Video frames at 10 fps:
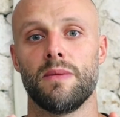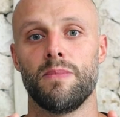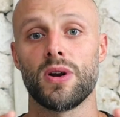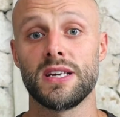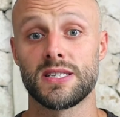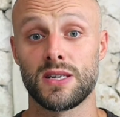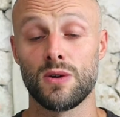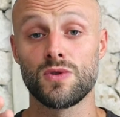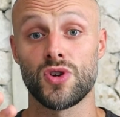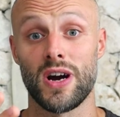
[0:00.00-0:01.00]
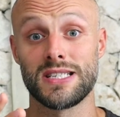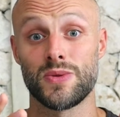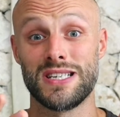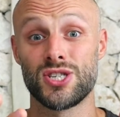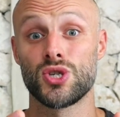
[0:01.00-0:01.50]
body is still trying to
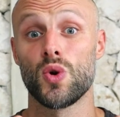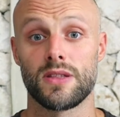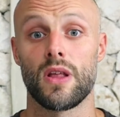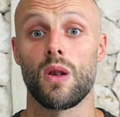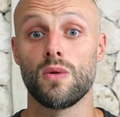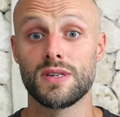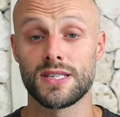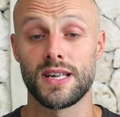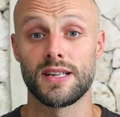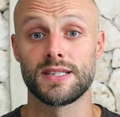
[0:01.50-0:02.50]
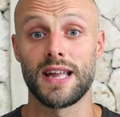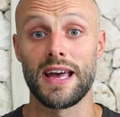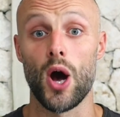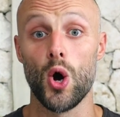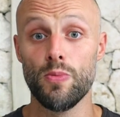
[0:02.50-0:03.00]
ensure the lungs stay
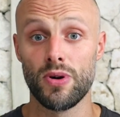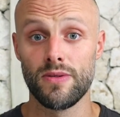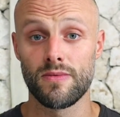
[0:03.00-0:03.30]
open,